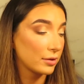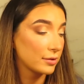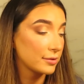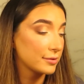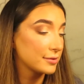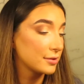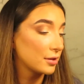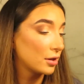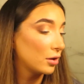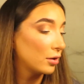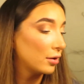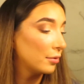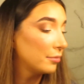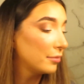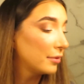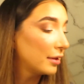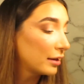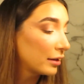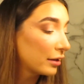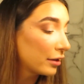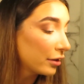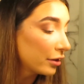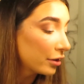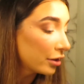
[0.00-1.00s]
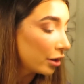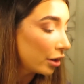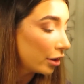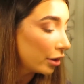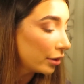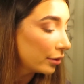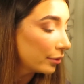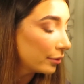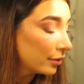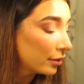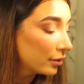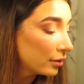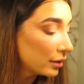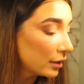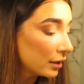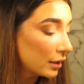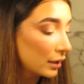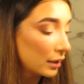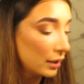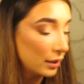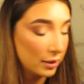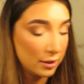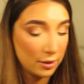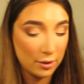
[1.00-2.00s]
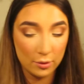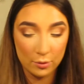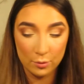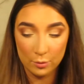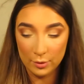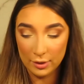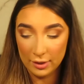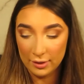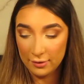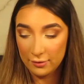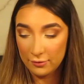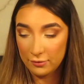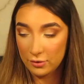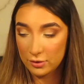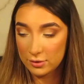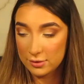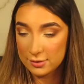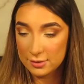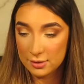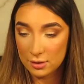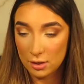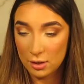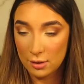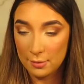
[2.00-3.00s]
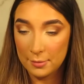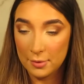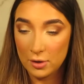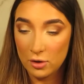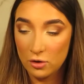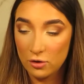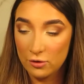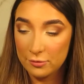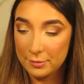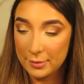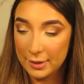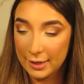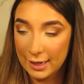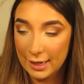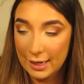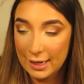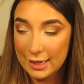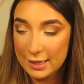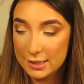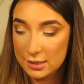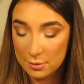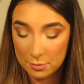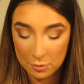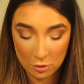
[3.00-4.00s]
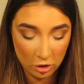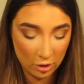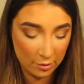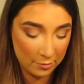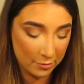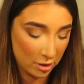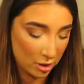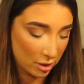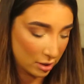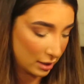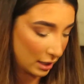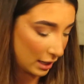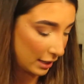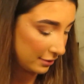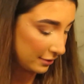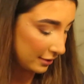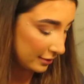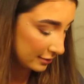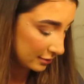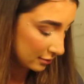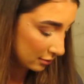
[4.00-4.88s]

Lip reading: So I'm then going to go in with some of my glitter primer and then